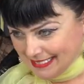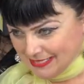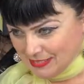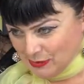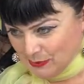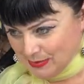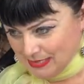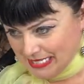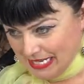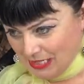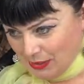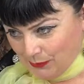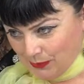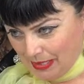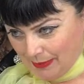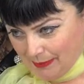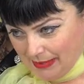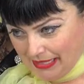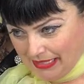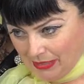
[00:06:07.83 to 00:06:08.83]
so
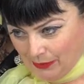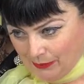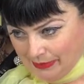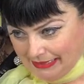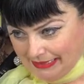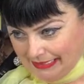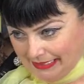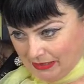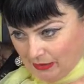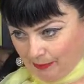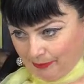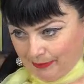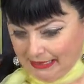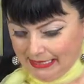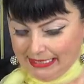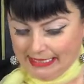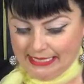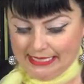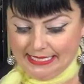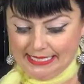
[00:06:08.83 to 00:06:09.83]
decorate my hair with little
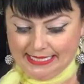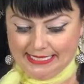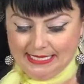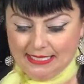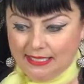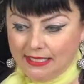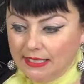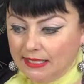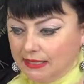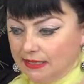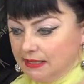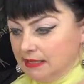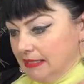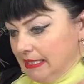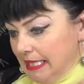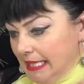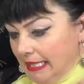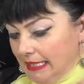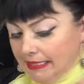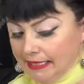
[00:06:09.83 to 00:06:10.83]
bees.
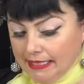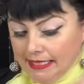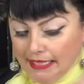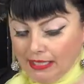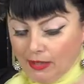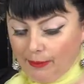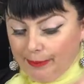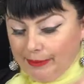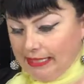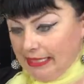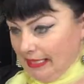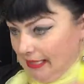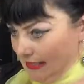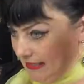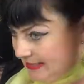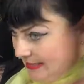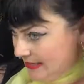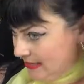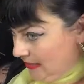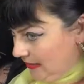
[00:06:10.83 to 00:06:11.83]
Little
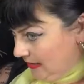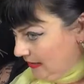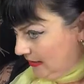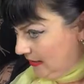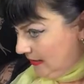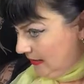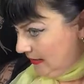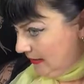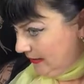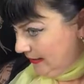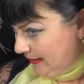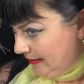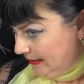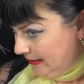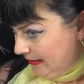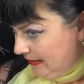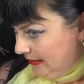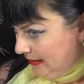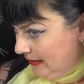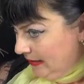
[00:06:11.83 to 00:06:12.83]
bees.
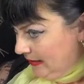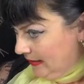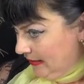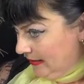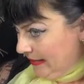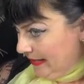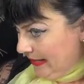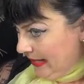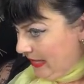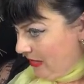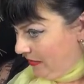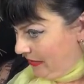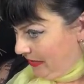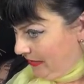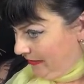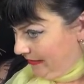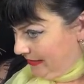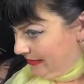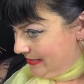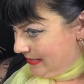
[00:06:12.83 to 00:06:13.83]
Like how
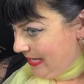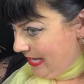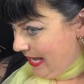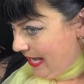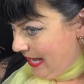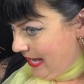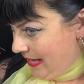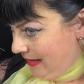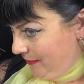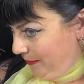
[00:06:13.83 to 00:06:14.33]
cute is that,